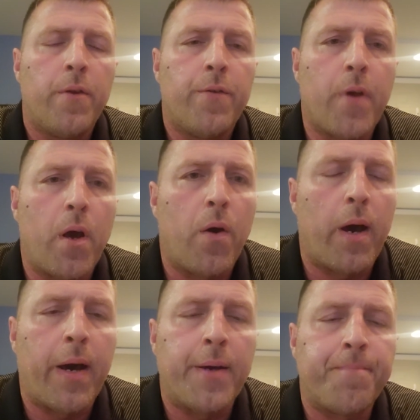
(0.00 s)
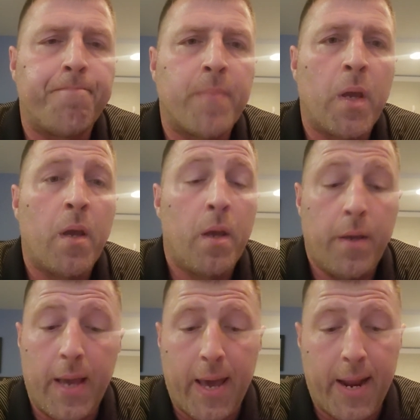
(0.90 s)
So,
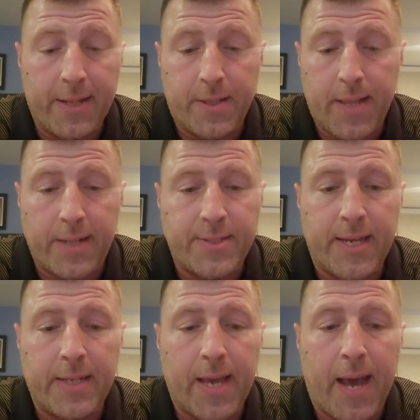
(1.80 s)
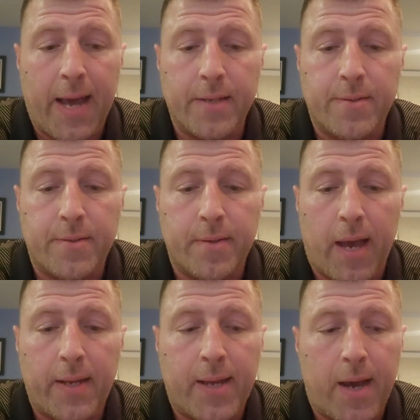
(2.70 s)
that's it, guys.
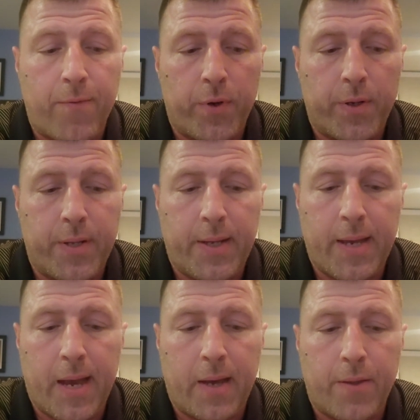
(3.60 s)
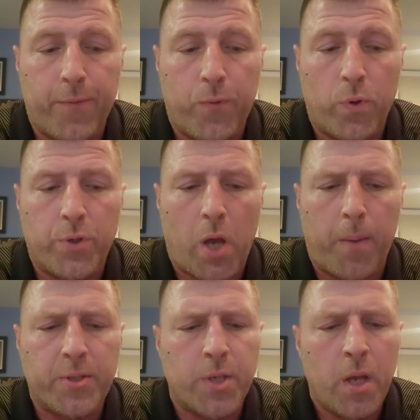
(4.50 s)
I covered the 4
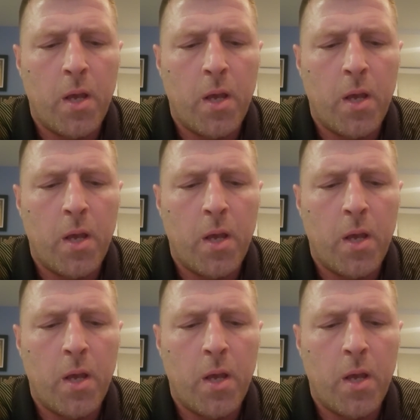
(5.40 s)
topics.